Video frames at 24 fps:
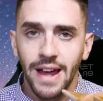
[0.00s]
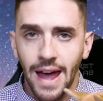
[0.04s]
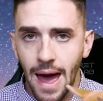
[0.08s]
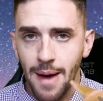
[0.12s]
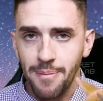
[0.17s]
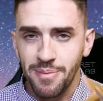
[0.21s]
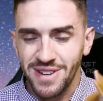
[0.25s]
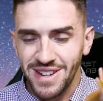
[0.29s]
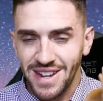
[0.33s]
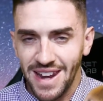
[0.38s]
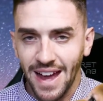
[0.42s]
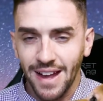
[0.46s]

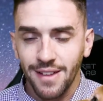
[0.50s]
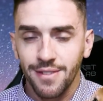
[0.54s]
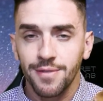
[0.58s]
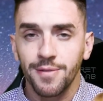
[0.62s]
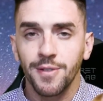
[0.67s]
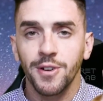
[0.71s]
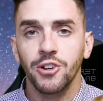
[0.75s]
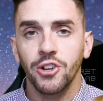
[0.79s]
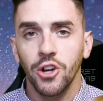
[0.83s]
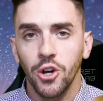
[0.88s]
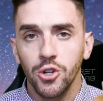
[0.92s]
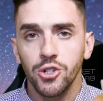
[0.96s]
happen next
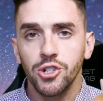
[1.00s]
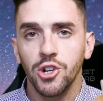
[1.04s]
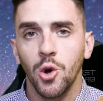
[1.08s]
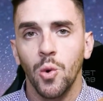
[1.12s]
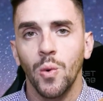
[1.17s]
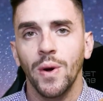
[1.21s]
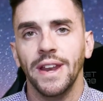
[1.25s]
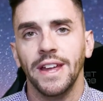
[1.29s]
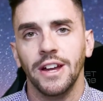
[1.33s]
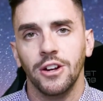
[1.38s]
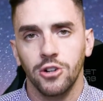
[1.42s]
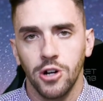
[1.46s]
for
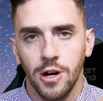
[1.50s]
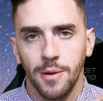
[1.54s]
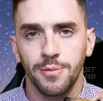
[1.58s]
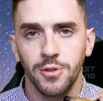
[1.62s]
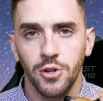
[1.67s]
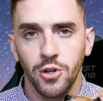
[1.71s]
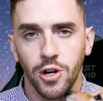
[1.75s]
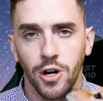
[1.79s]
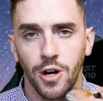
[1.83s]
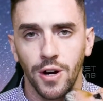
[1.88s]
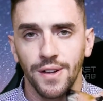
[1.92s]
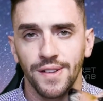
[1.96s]
Dogecoin and
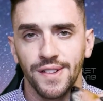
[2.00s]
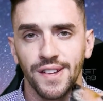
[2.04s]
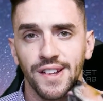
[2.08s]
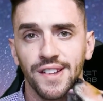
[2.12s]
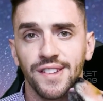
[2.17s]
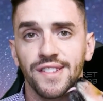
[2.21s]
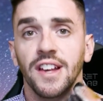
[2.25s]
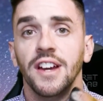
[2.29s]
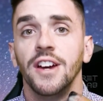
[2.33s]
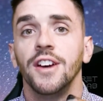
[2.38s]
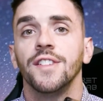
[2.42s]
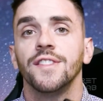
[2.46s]

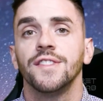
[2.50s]
cryptocurrencies.